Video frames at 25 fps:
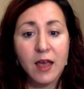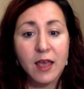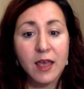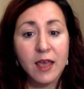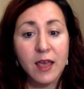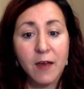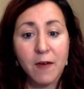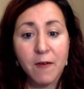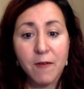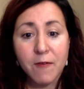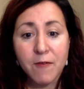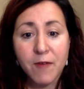
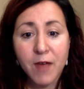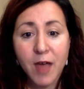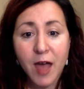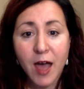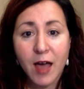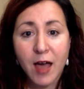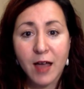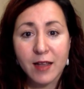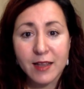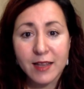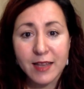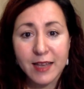
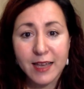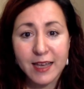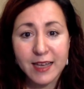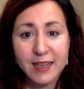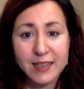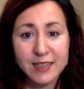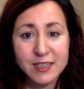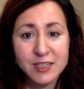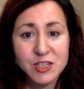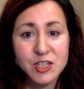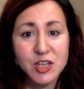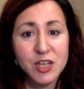EFL,
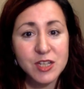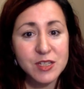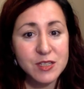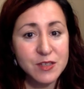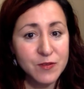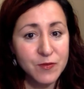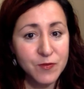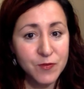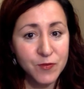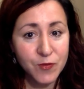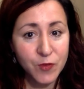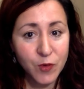English as
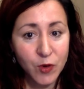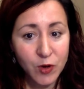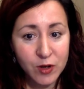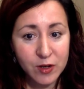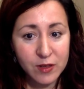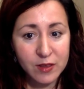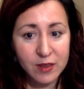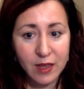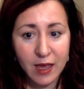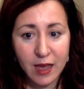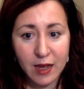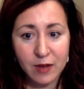a
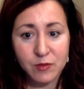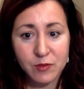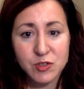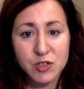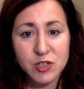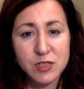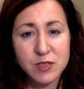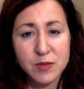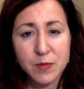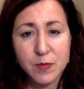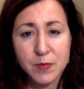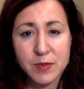foreign language,
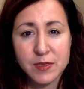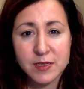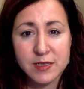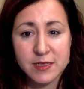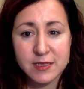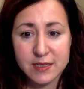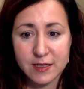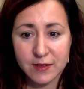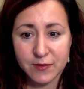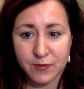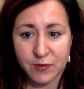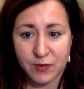is a
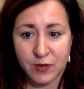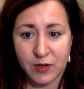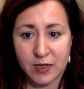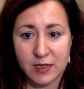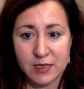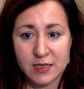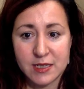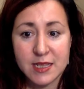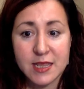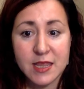bit different.